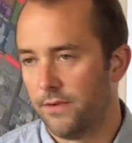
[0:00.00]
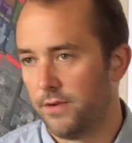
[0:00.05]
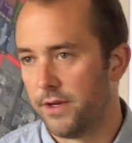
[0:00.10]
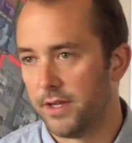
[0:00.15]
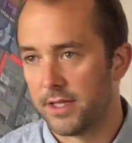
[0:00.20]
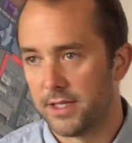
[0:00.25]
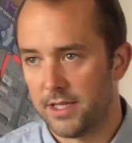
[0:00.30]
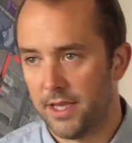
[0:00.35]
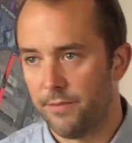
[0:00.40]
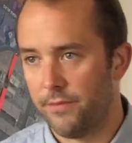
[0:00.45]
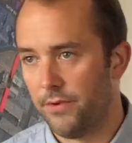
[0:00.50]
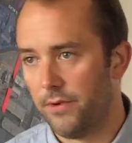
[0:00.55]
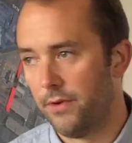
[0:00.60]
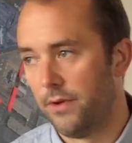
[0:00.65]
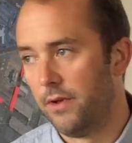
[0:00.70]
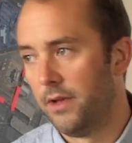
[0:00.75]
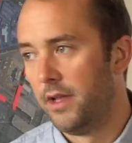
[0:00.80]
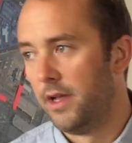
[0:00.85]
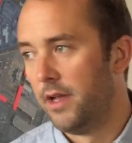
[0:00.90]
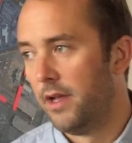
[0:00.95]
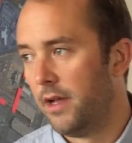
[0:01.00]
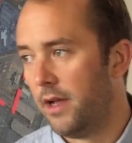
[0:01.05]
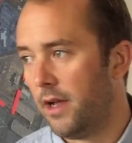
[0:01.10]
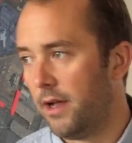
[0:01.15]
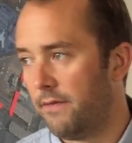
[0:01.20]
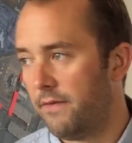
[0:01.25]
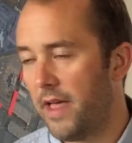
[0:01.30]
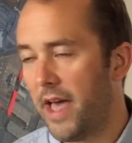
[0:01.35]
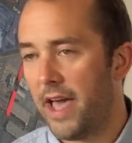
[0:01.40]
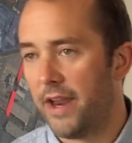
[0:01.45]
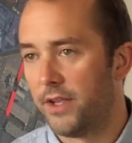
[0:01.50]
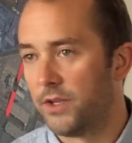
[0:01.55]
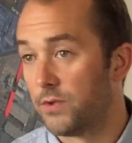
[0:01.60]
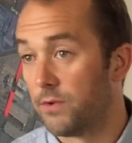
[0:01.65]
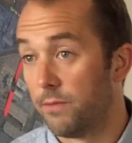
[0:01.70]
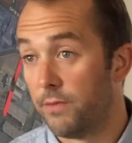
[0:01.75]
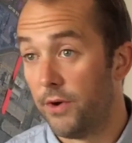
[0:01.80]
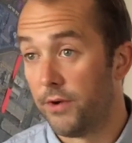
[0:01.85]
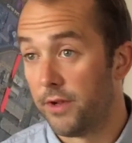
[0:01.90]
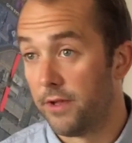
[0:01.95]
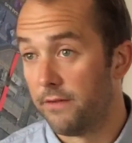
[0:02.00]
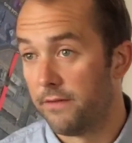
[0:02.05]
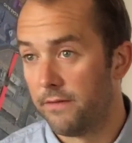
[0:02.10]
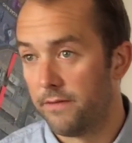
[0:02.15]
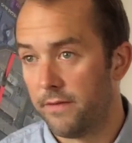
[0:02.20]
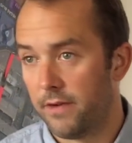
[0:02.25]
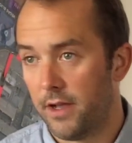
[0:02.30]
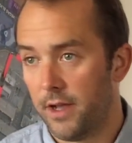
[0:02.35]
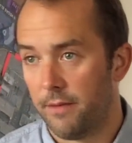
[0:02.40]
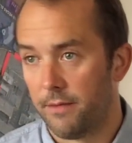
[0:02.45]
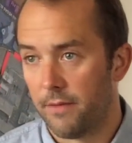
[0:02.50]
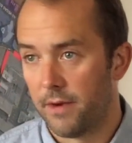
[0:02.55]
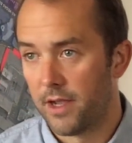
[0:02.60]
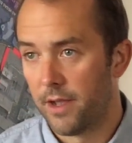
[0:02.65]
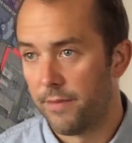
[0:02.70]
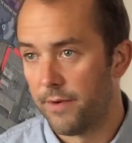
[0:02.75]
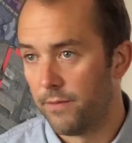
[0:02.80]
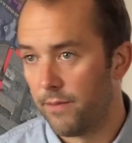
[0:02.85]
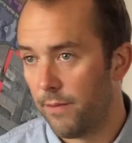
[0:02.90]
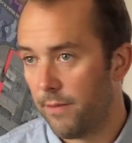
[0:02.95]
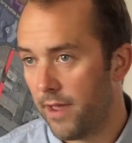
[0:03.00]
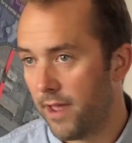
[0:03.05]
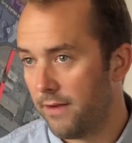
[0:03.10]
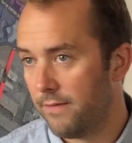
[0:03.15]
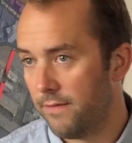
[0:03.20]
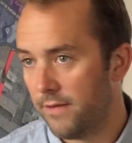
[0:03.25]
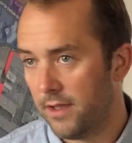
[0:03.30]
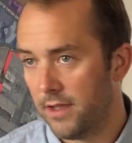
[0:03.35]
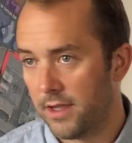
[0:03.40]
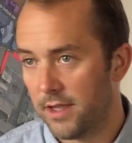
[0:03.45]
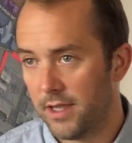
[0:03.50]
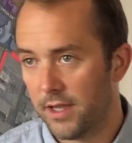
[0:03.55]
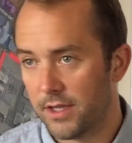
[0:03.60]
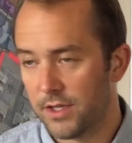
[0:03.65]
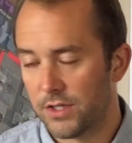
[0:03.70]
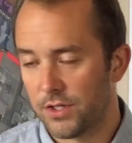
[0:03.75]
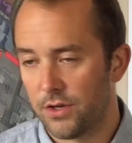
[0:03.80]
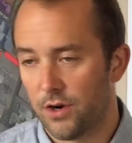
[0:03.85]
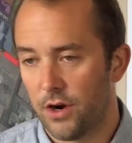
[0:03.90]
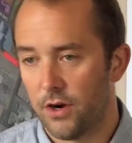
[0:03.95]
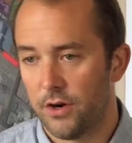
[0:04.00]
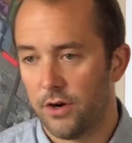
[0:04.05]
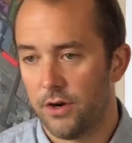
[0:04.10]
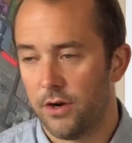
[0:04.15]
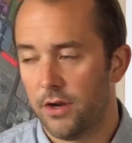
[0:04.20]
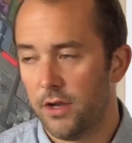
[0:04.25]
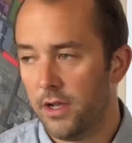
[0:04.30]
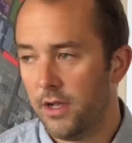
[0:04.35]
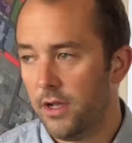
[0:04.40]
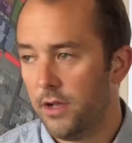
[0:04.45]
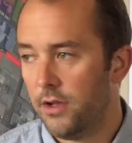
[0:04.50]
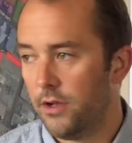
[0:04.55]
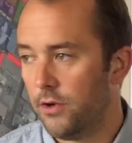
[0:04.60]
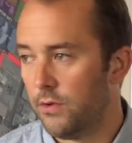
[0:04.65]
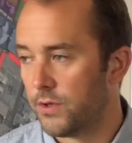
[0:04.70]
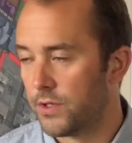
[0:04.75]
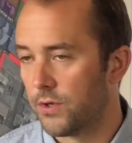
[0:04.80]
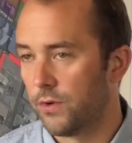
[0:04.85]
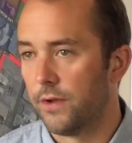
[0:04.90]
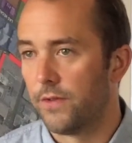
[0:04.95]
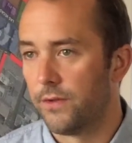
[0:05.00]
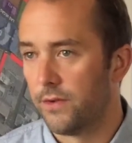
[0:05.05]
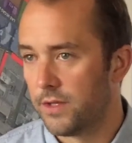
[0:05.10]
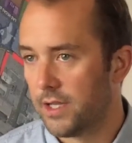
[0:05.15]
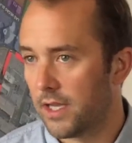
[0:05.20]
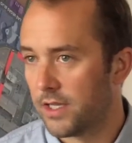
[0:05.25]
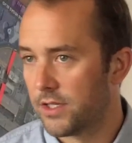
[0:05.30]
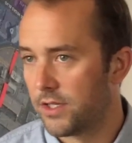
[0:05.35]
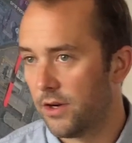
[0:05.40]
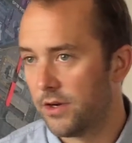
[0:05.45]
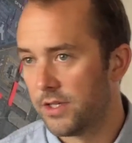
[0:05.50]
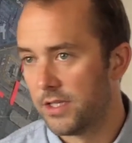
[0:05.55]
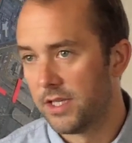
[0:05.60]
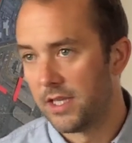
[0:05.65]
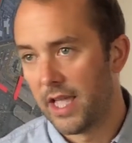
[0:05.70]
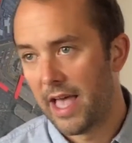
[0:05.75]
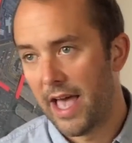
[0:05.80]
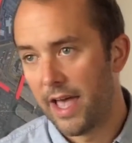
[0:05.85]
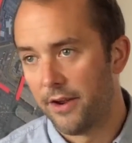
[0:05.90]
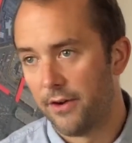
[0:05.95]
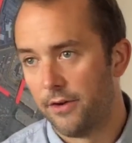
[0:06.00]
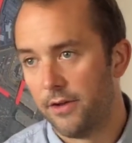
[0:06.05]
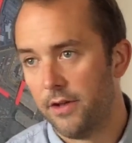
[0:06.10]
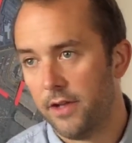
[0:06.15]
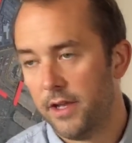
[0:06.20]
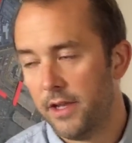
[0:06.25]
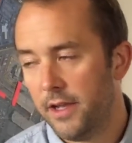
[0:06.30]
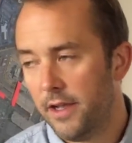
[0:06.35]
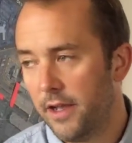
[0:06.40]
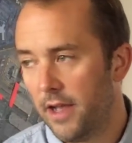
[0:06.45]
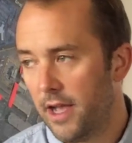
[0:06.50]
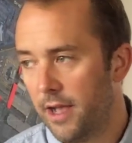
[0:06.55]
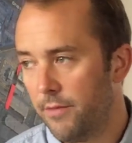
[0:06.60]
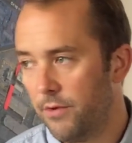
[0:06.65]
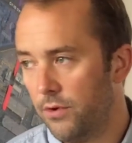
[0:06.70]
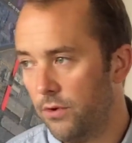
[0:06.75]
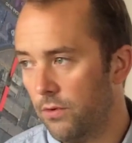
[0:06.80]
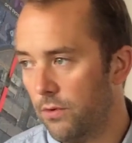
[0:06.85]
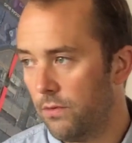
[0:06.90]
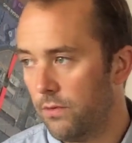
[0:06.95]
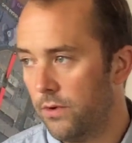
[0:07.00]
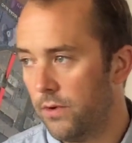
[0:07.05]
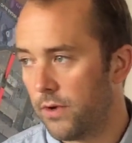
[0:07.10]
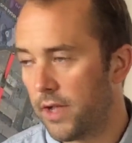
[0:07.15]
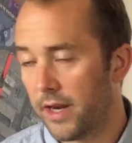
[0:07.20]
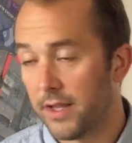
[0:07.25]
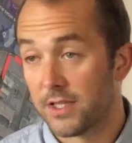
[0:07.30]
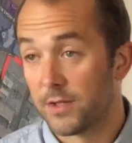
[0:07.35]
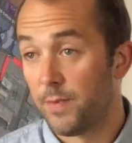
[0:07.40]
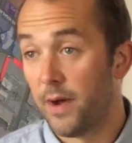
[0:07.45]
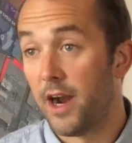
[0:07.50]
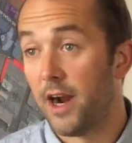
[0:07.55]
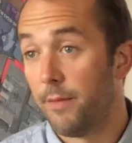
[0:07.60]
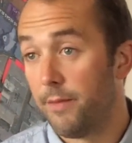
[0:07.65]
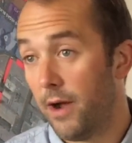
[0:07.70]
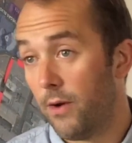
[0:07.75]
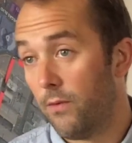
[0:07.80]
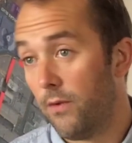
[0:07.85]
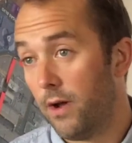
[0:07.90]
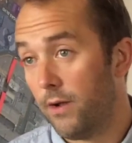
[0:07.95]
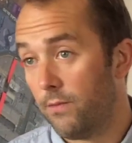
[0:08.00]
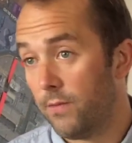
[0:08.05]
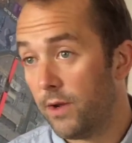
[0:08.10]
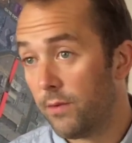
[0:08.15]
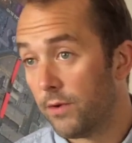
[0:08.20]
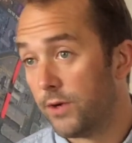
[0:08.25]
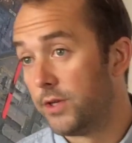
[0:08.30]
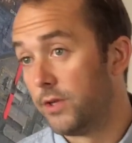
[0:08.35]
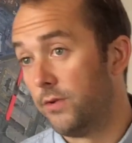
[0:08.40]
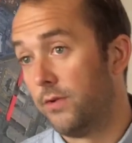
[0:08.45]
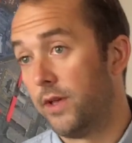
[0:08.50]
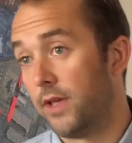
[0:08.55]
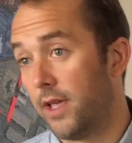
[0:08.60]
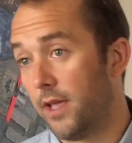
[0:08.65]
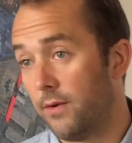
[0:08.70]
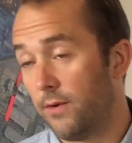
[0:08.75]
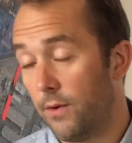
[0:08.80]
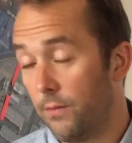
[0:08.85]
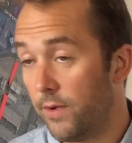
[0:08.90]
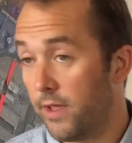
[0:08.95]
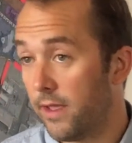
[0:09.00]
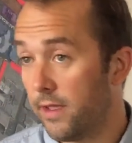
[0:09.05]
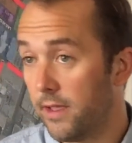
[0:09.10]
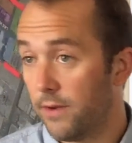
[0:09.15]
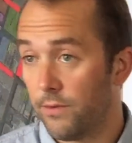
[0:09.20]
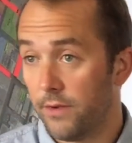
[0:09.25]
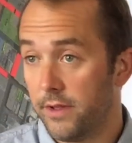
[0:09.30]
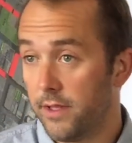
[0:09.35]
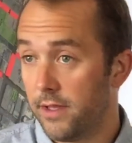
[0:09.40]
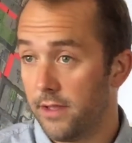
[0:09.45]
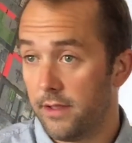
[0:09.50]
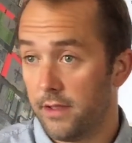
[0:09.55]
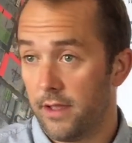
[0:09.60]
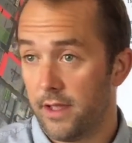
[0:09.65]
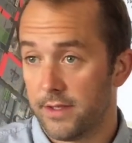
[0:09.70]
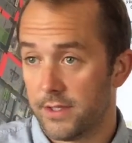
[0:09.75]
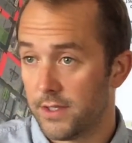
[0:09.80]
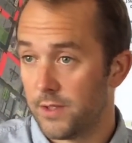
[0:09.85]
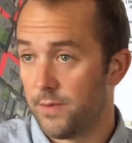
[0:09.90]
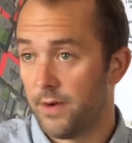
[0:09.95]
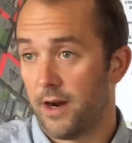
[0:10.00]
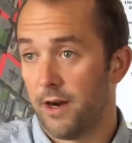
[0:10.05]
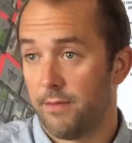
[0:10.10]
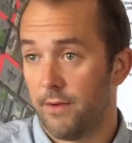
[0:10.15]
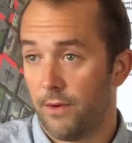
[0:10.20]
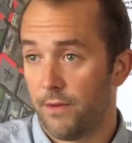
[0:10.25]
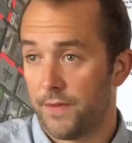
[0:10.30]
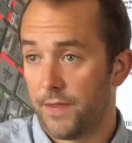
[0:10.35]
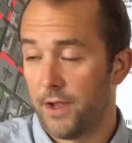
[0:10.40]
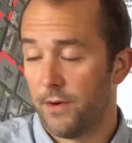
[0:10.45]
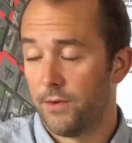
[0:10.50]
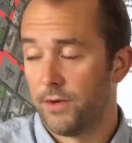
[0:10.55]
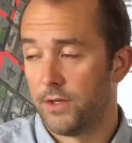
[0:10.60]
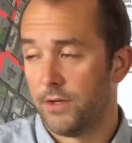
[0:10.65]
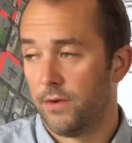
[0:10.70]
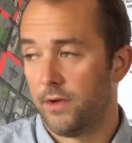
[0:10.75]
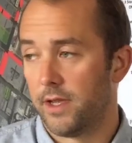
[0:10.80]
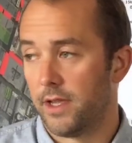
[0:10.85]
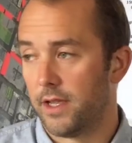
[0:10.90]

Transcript: An example of that is Romotive, um, a company we met via Kickstarter who was going through Techstars Seattle, uh, who, who, got inspired by what we were doing, and, and, we equally as inspired by what they were doing.